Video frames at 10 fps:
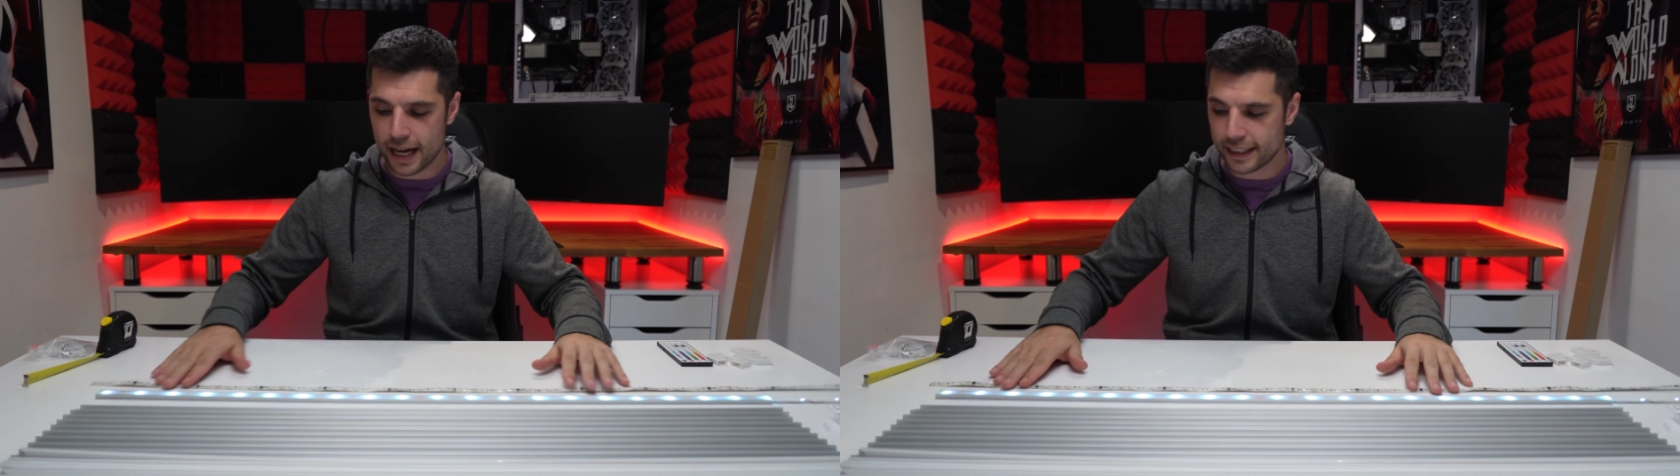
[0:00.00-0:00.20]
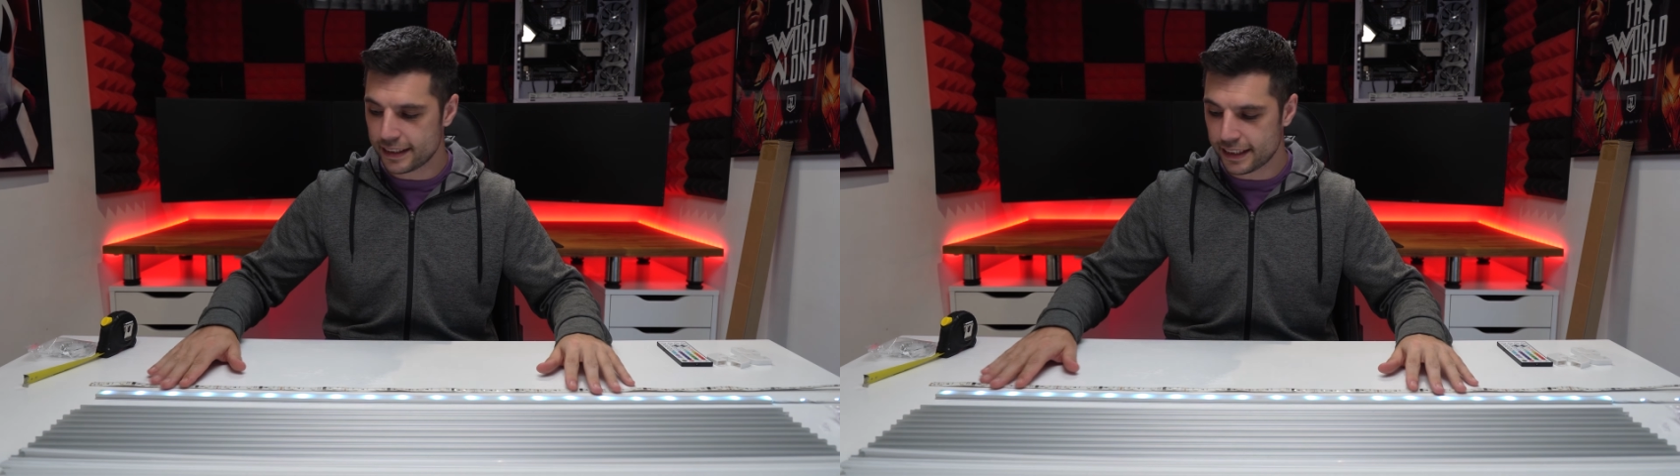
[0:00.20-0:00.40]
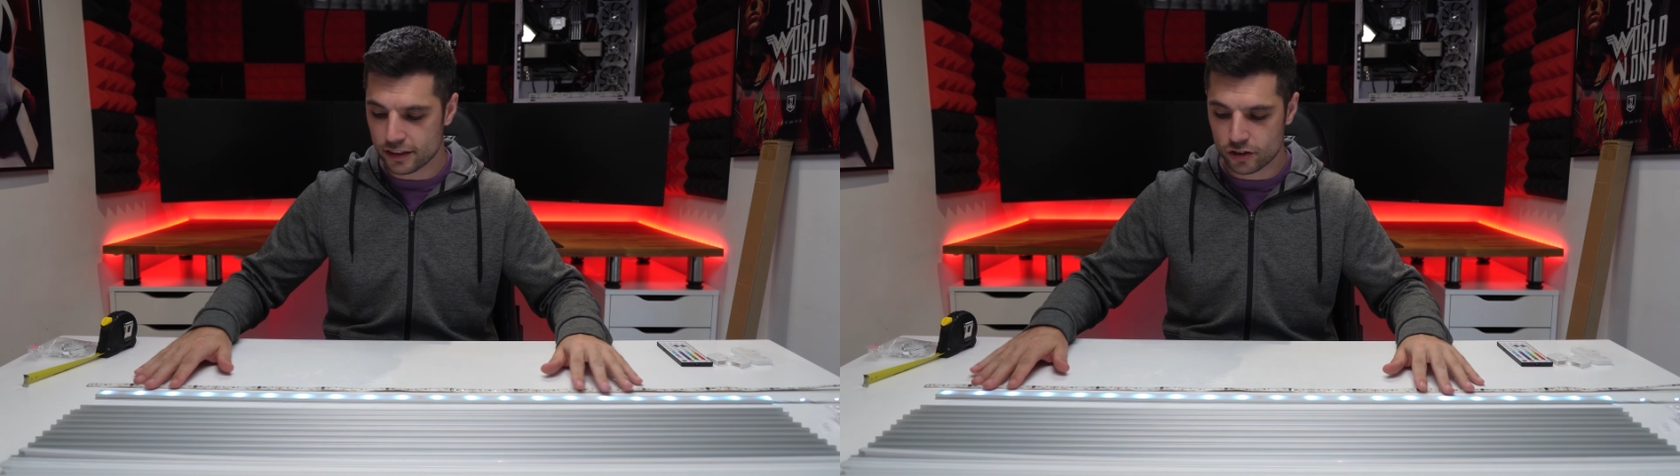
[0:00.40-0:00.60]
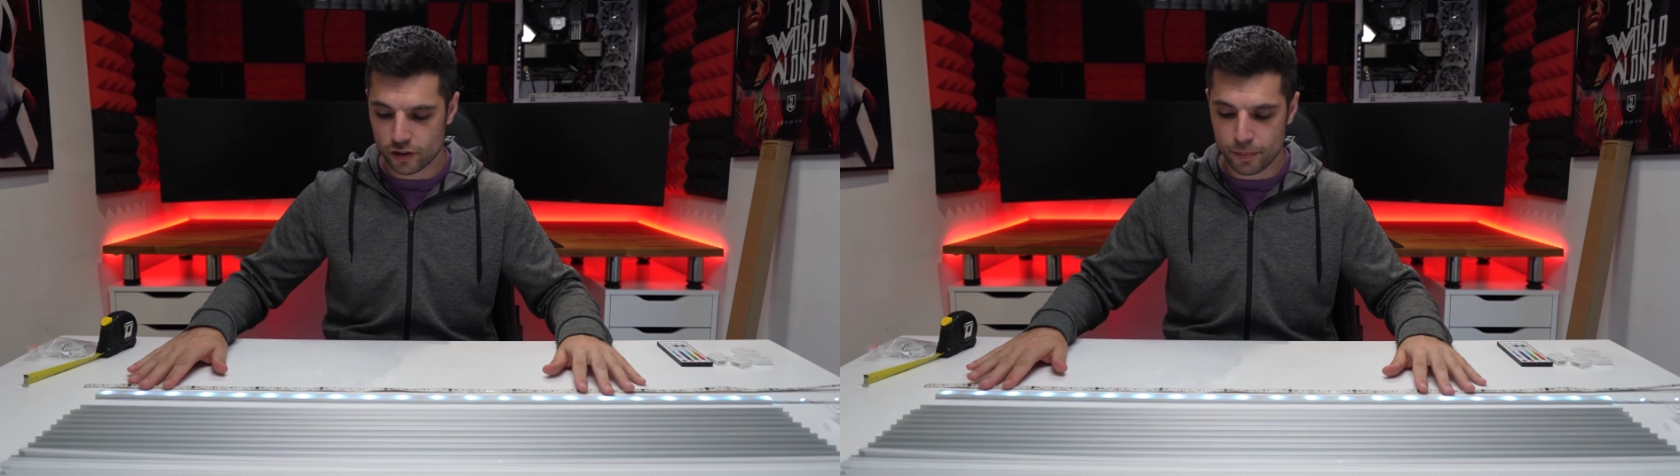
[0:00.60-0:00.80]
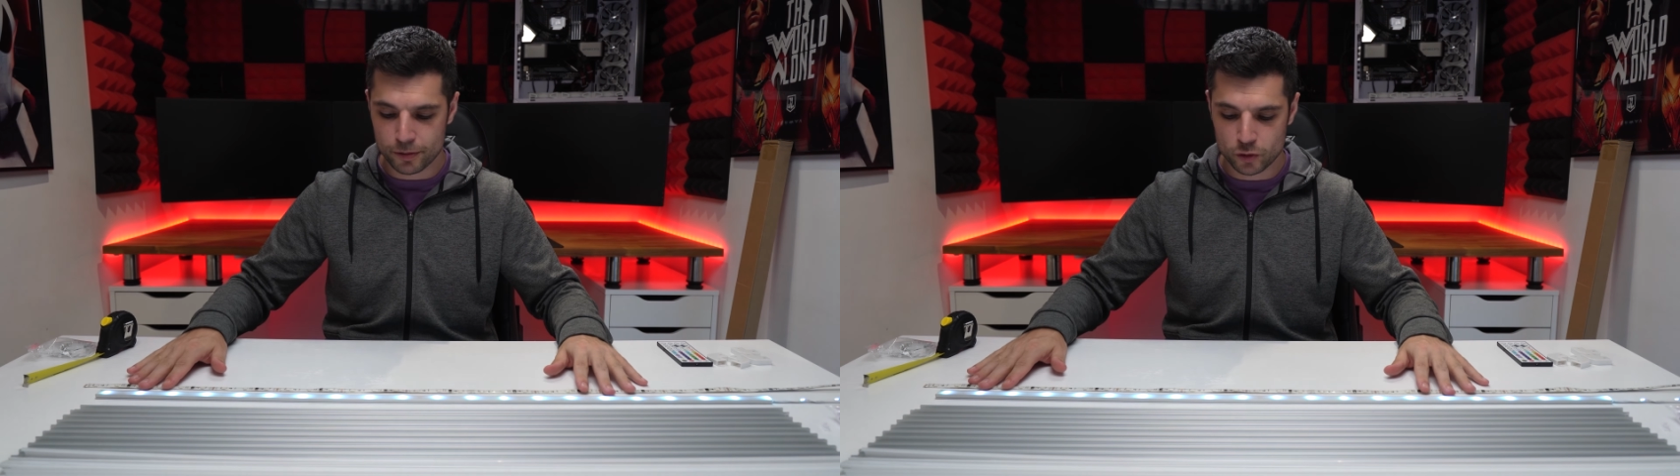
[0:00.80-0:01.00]
LED
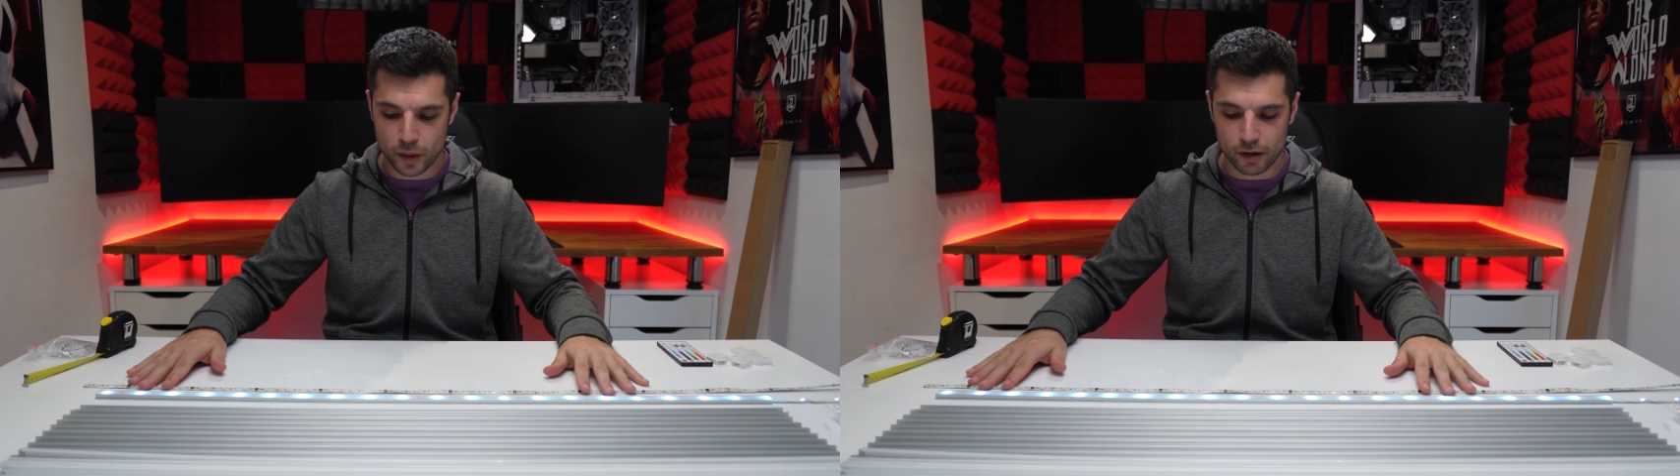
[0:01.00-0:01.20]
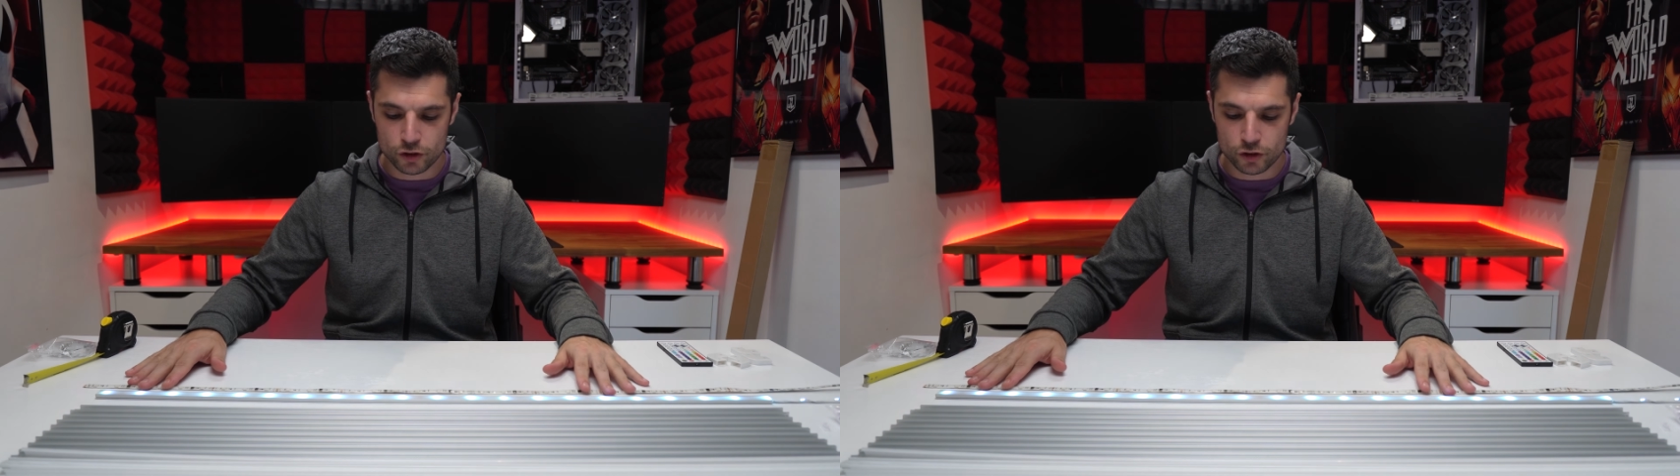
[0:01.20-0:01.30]
strip as well,